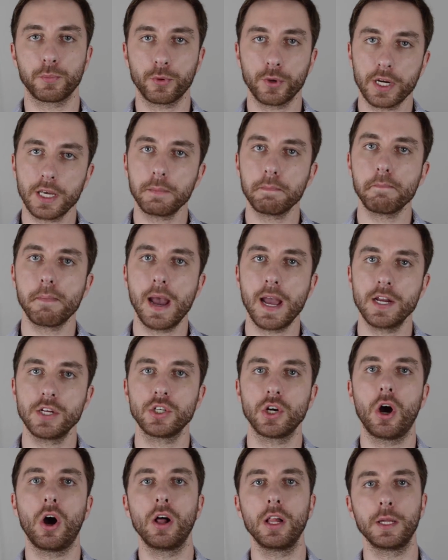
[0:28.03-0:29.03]
pretty
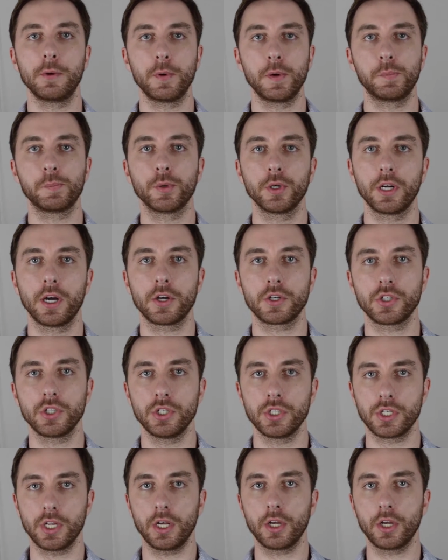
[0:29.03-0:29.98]
major Hollywood productions,